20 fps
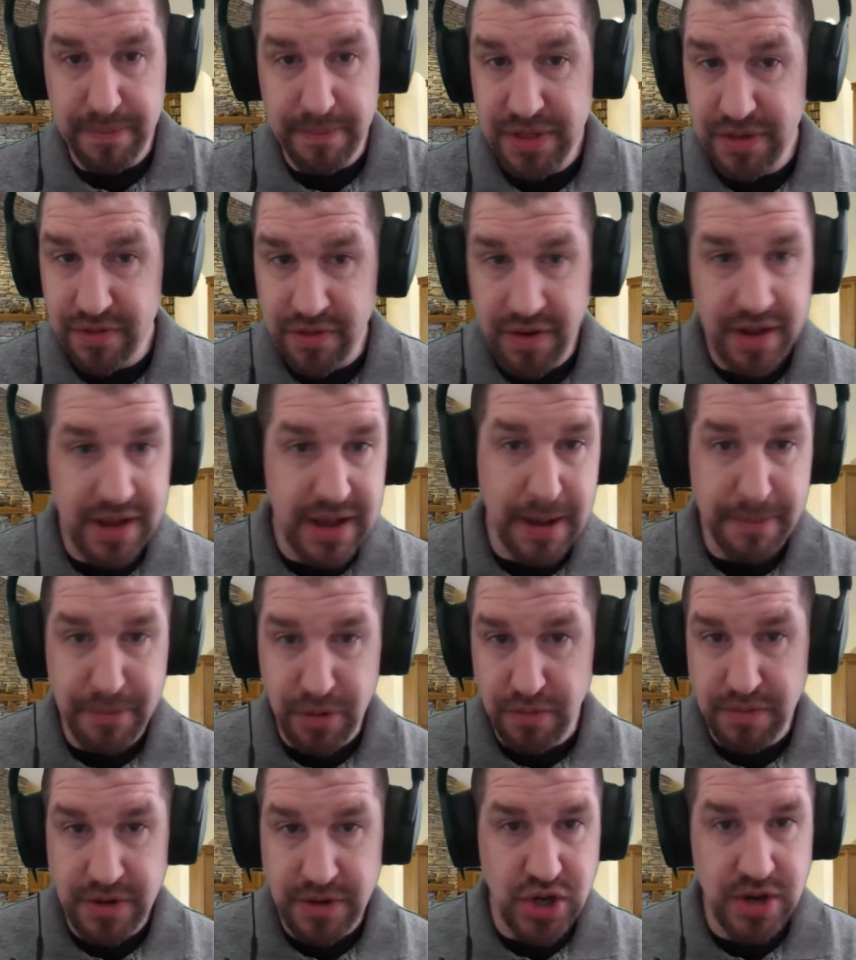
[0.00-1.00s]
but there were a
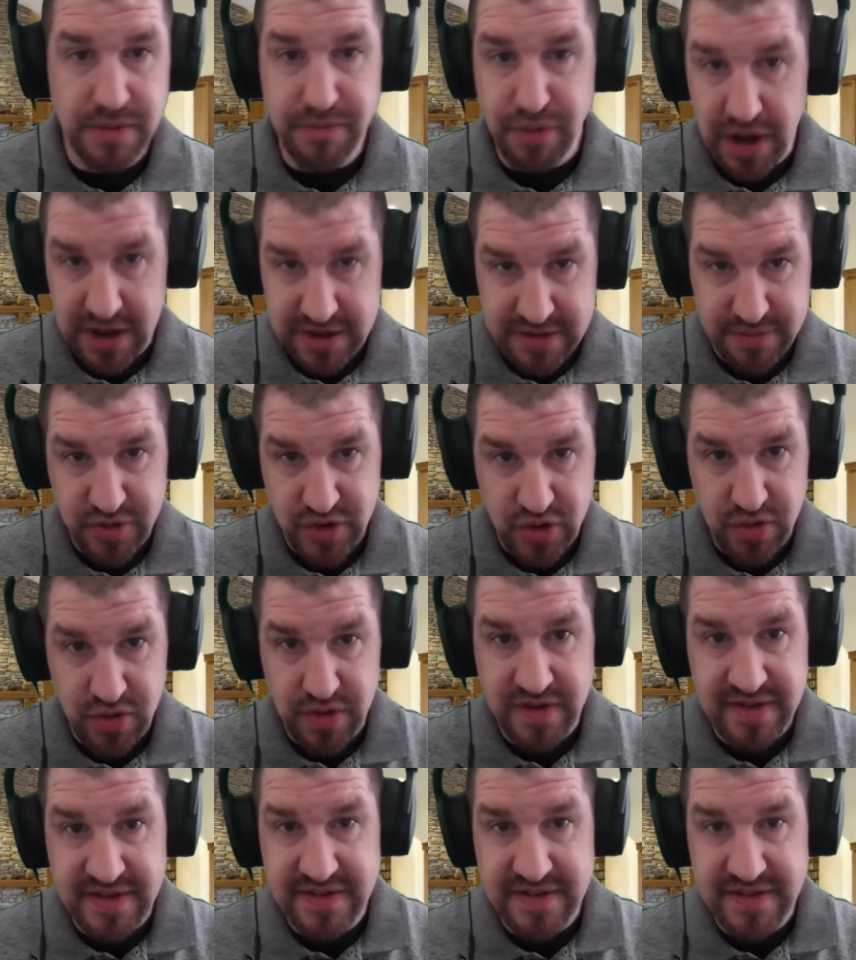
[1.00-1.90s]
couple Mission Impossible stories.